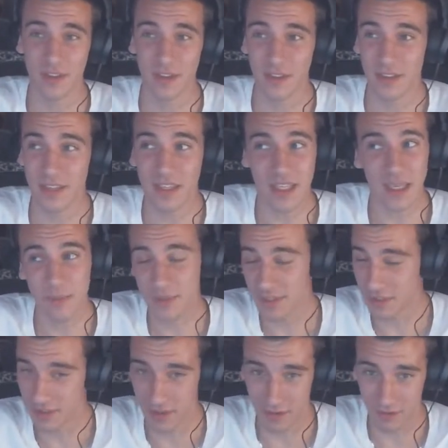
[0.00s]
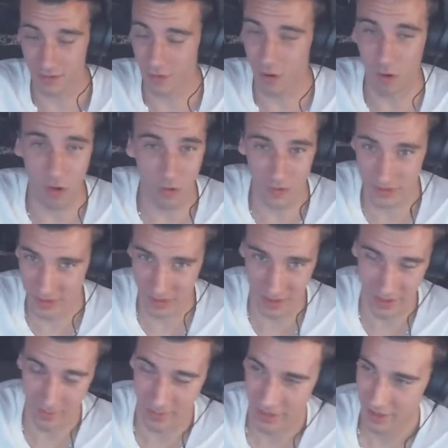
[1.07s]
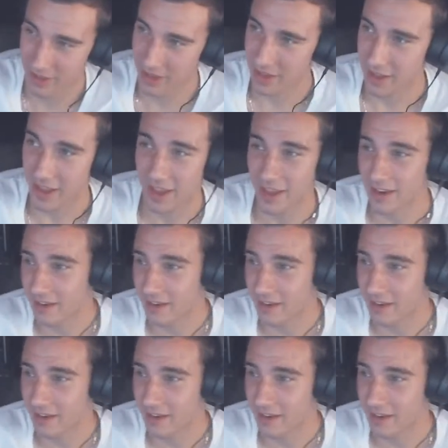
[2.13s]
He keeps it there all the time, and